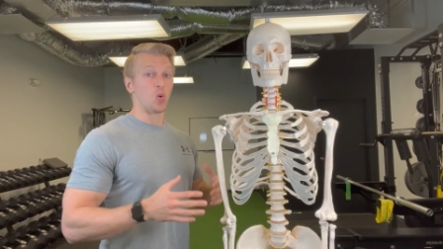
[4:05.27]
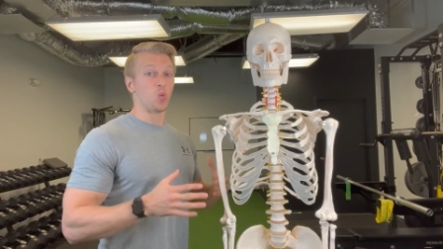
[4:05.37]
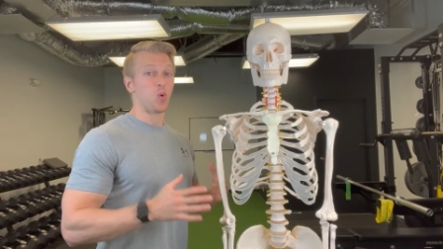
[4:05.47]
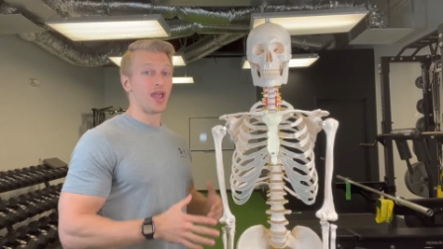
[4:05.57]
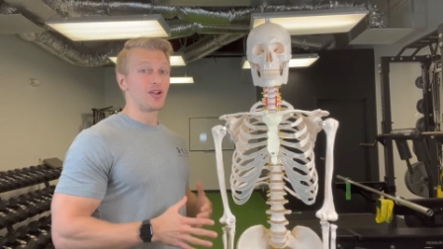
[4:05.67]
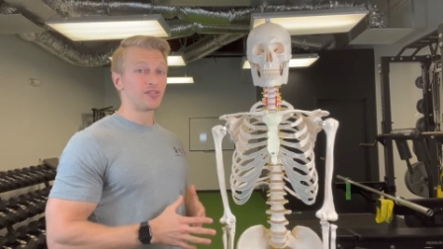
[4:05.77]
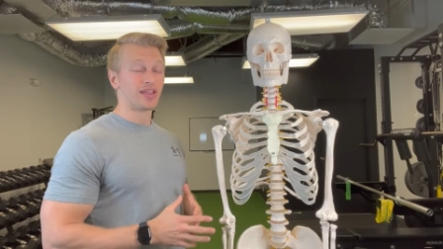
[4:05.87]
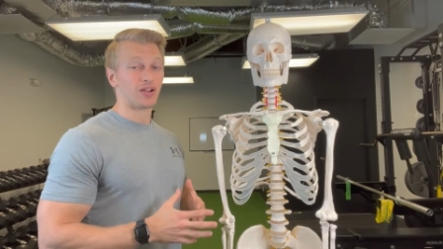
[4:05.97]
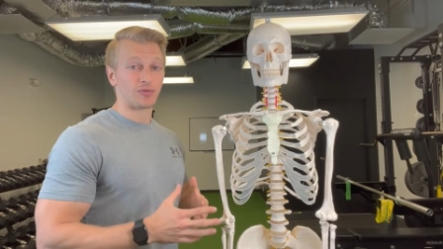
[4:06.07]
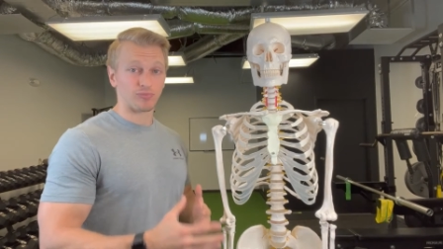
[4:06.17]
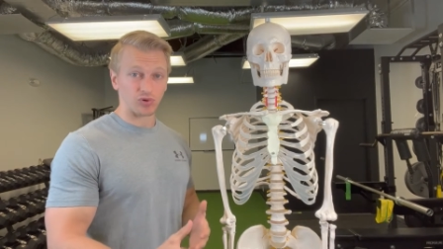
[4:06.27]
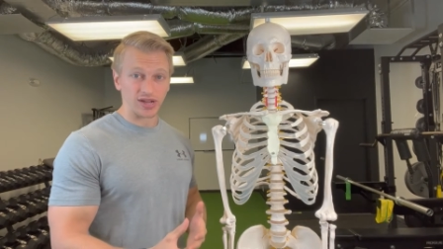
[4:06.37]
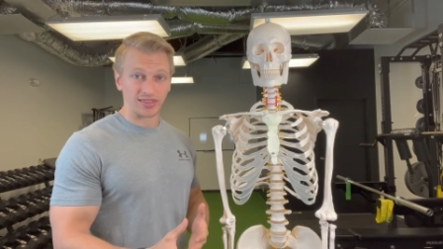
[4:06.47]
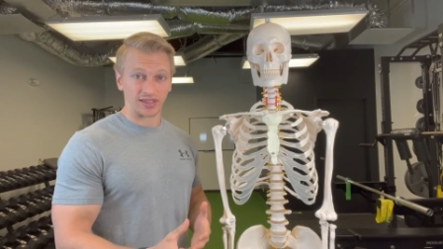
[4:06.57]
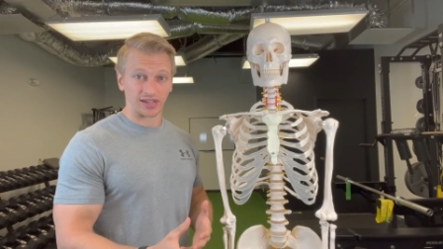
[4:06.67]
where they are
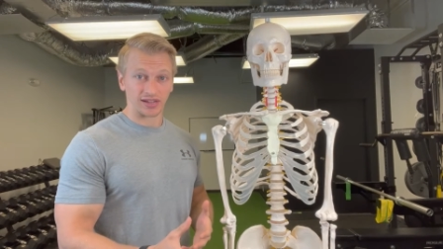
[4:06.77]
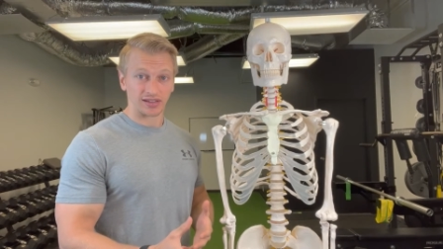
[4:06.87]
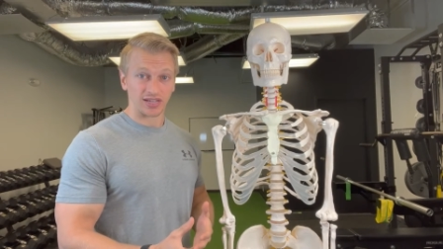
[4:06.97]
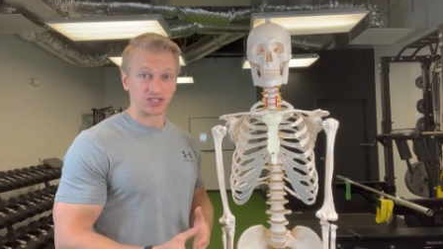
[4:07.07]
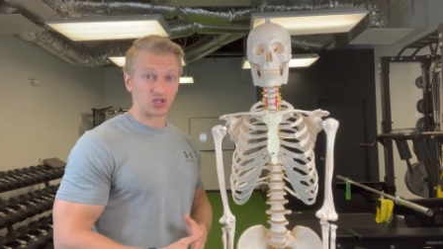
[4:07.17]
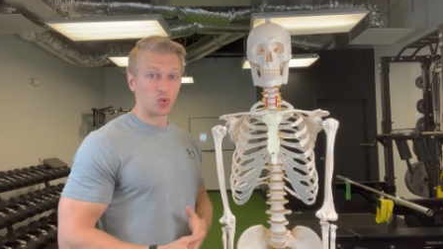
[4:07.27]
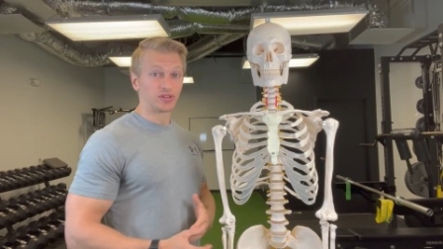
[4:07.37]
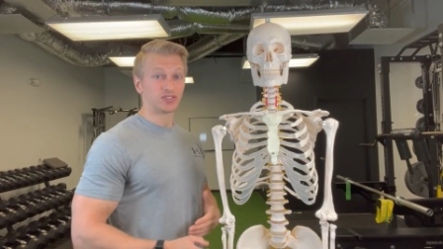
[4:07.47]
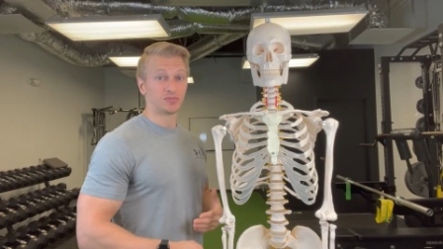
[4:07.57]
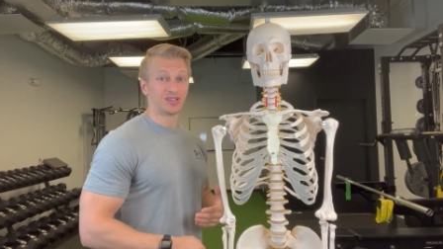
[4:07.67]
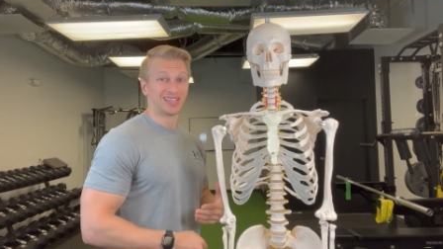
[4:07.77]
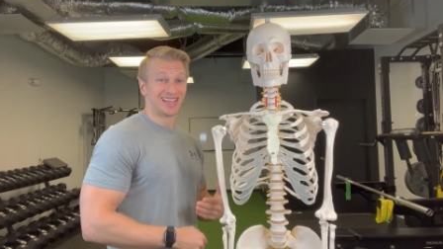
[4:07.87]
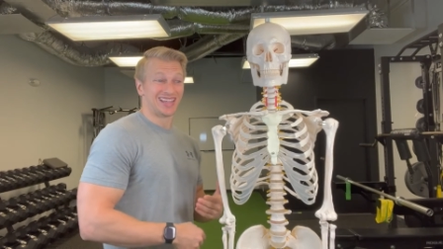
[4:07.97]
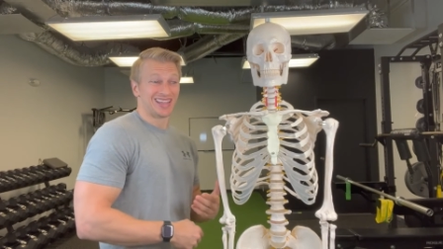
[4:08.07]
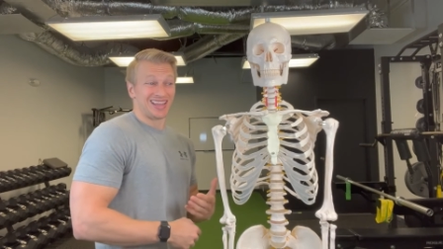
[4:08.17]
breathing is going to
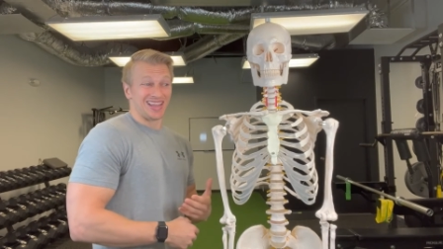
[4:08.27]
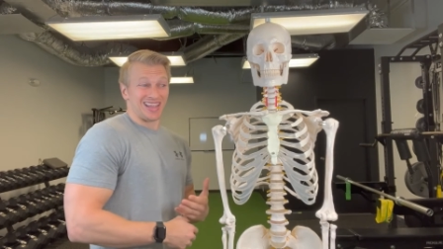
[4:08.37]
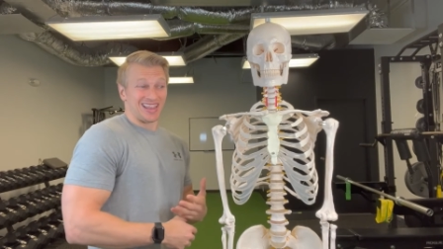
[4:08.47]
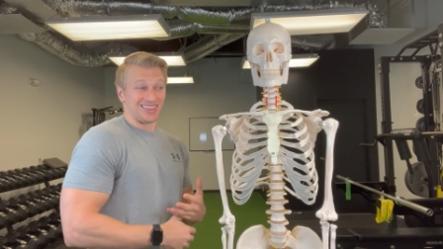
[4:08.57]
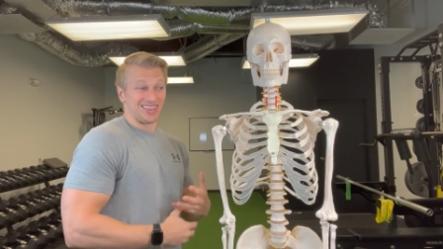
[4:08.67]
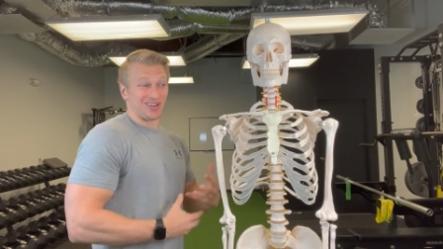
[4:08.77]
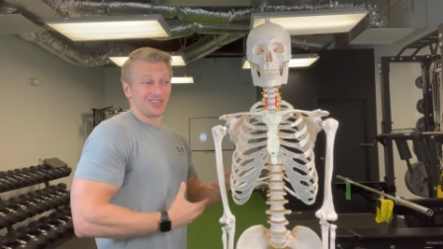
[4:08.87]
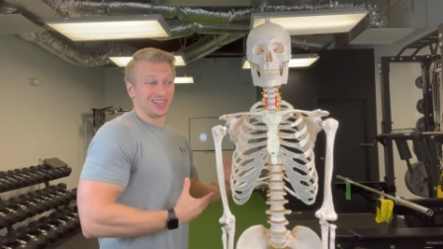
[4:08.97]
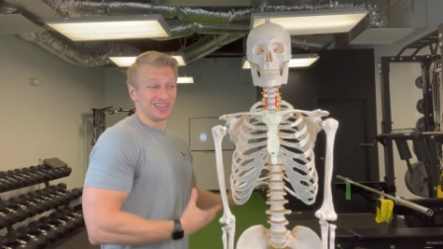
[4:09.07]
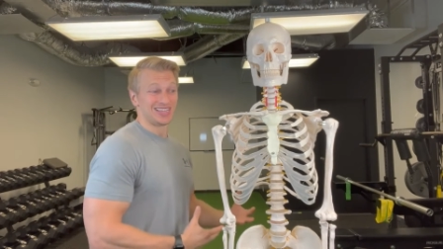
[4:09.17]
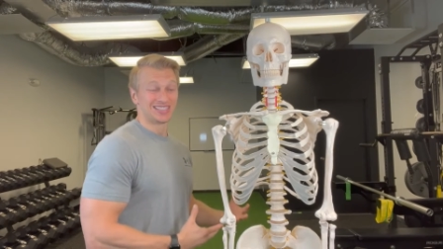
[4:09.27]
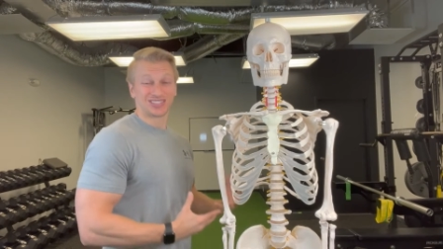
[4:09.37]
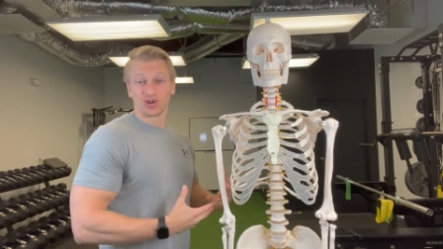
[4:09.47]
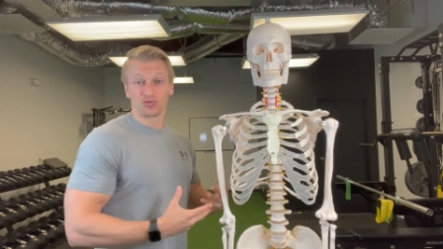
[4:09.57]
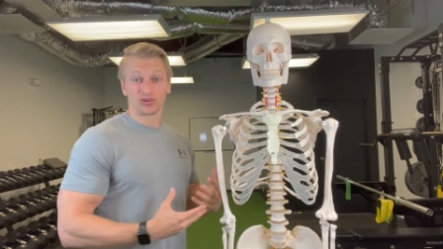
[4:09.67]
be it their
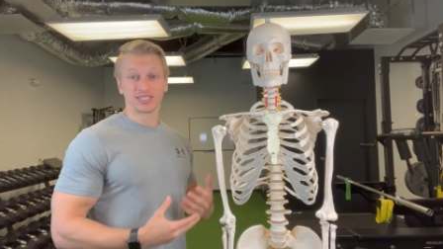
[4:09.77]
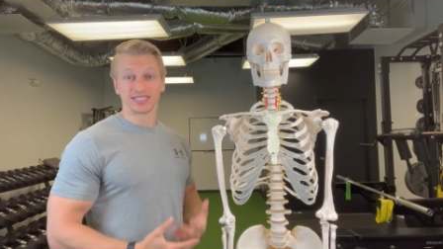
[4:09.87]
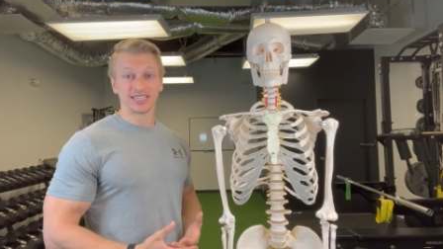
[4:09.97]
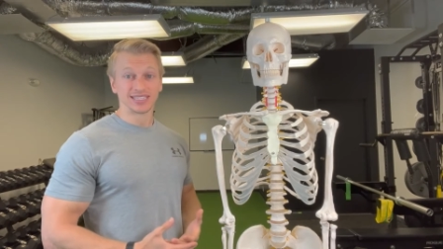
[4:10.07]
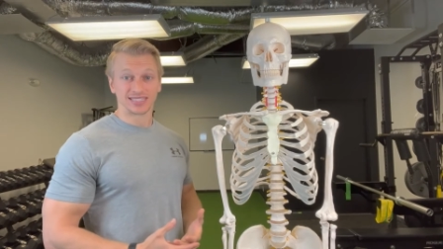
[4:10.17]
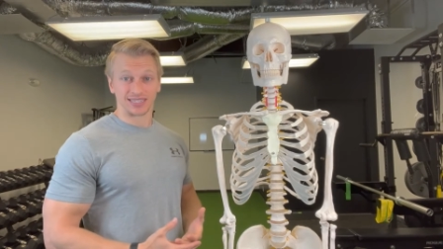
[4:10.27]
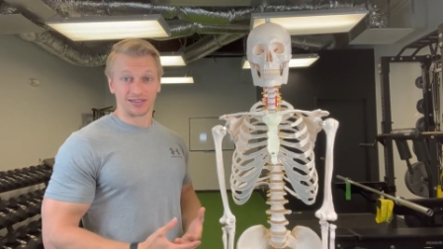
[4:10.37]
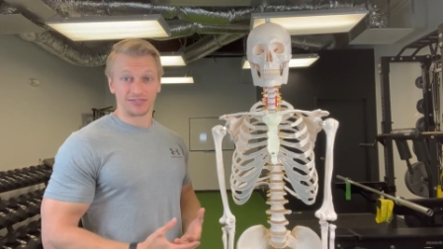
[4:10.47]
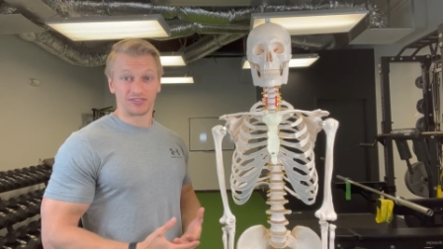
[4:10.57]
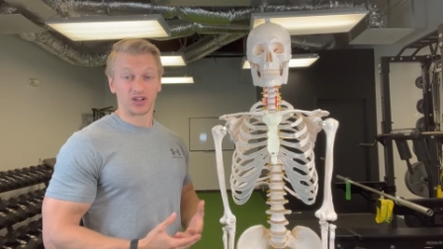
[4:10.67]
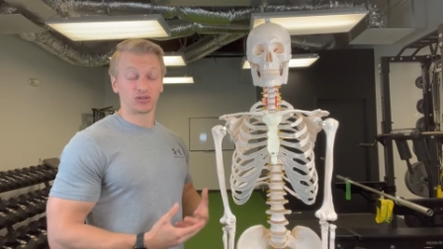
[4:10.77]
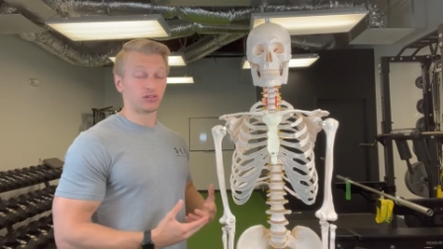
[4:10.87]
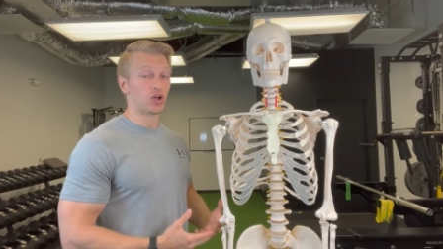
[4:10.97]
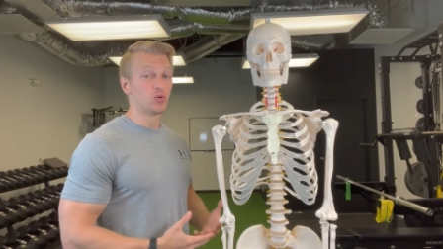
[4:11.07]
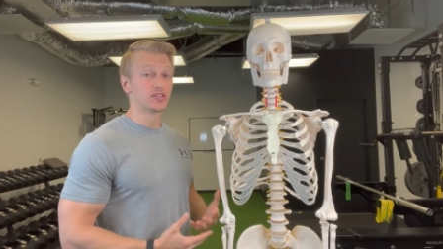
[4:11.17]
least resistive, their
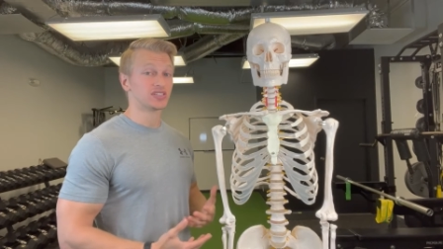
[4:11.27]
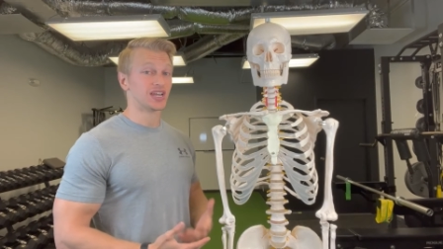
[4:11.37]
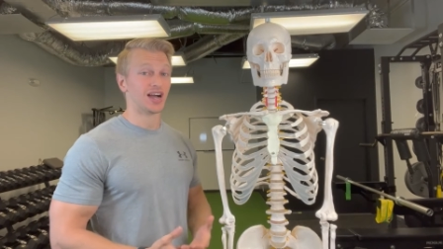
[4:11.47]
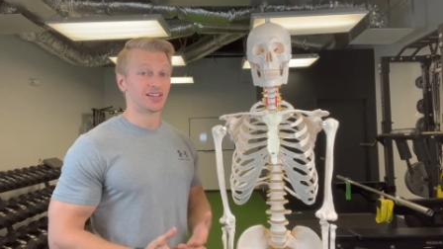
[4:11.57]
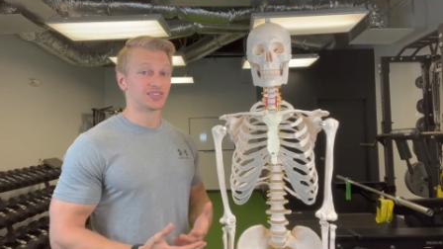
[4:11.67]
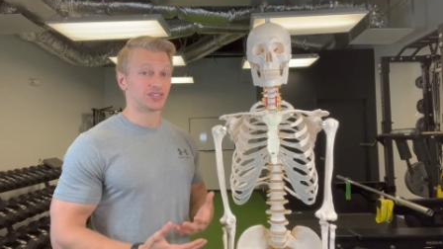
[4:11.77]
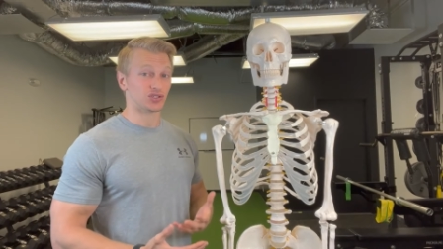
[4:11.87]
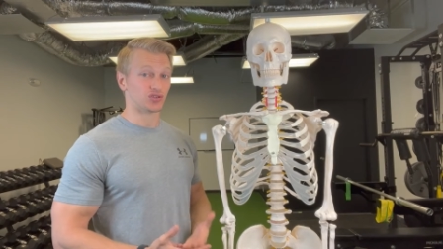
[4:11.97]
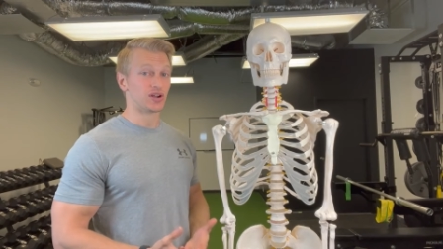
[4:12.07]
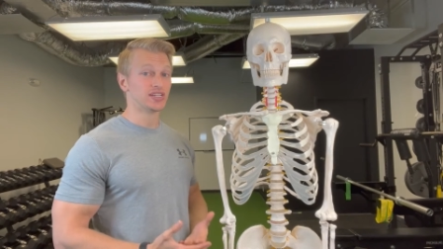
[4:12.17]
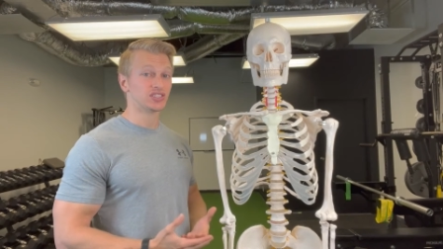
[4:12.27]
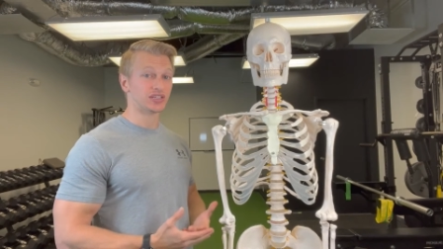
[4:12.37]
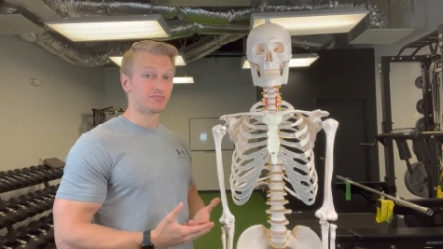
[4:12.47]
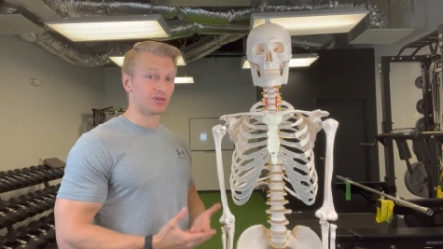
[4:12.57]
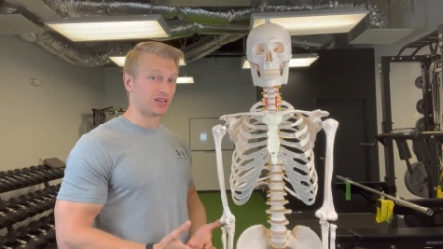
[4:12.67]
lowest
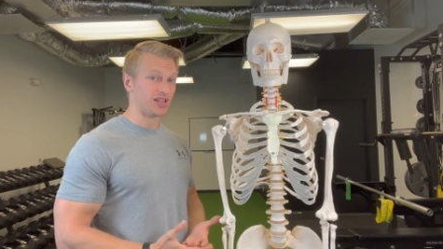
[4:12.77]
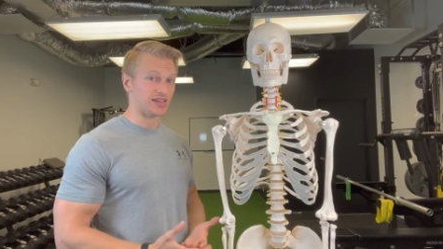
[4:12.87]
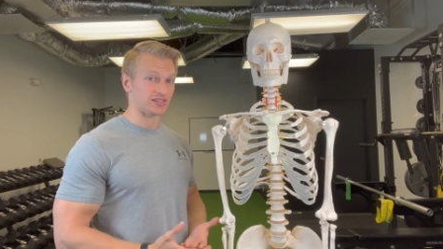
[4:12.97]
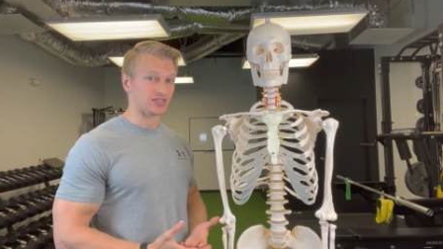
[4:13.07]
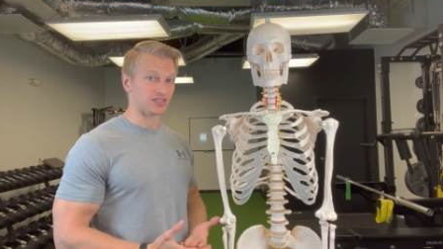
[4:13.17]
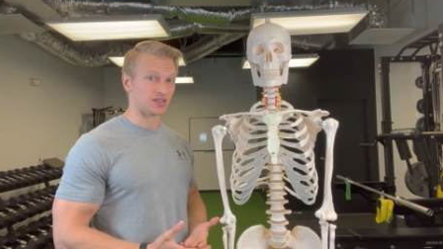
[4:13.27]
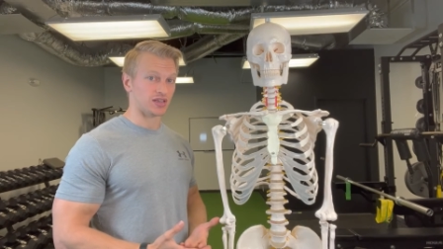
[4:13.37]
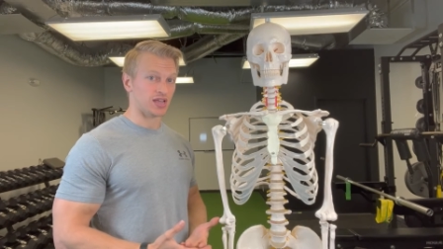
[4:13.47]
concentration place.